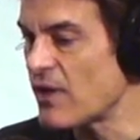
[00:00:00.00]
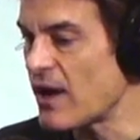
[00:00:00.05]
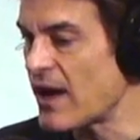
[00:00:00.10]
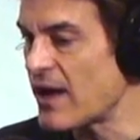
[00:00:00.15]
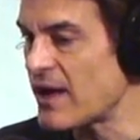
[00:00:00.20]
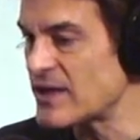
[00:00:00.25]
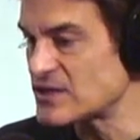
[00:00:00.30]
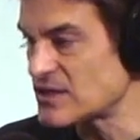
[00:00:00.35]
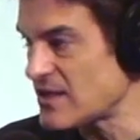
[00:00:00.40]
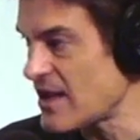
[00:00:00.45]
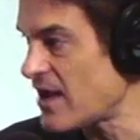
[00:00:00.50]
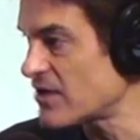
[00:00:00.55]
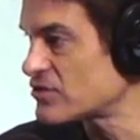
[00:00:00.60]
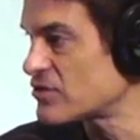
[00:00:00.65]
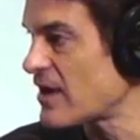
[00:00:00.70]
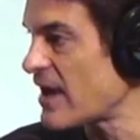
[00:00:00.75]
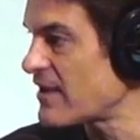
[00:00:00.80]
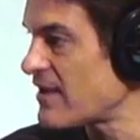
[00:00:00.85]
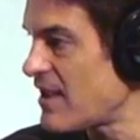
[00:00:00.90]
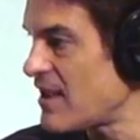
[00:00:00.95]
as a doctor,
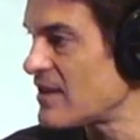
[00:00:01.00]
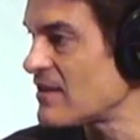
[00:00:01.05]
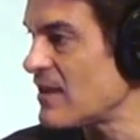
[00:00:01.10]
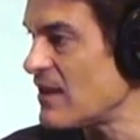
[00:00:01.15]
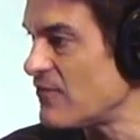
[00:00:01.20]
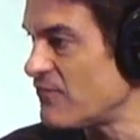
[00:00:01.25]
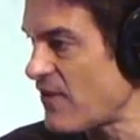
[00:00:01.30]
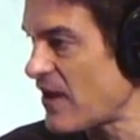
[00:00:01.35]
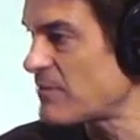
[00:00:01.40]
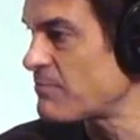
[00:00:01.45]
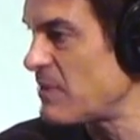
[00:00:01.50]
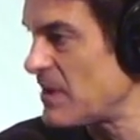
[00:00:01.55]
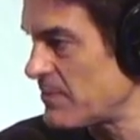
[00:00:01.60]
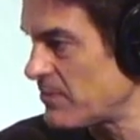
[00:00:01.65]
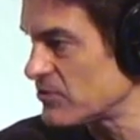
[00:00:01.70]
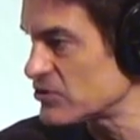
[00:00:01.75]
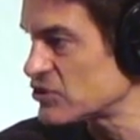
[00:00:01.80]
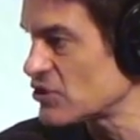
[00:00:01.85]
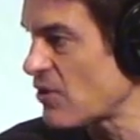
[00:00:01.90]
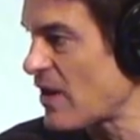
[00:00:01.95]
I can't infect people,
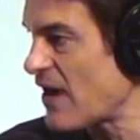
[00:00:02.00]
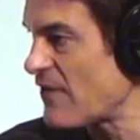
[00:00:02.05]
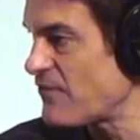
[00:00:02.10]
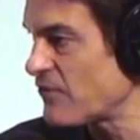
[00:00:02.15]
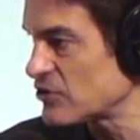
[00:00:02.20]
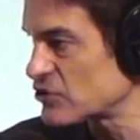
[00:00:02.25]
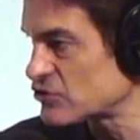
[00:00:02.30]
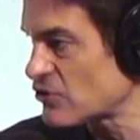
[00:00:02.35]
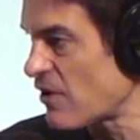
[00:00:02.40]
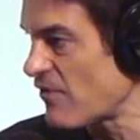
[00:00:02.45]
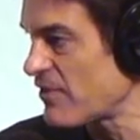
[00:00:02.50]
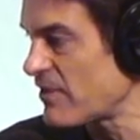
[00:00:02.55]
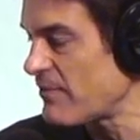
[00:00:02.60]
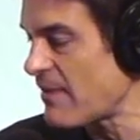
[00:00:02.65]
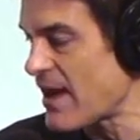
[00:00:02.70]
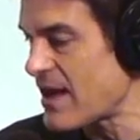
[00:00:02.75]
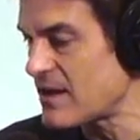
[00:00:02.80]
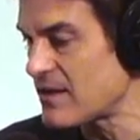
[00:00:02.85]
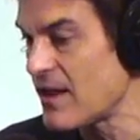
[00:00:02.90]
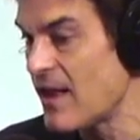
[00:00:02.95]
so I feel strongly
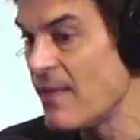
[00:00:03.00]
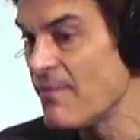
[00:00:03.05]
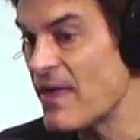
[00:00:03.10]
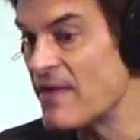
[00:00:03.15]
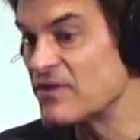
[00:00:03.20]
about it. And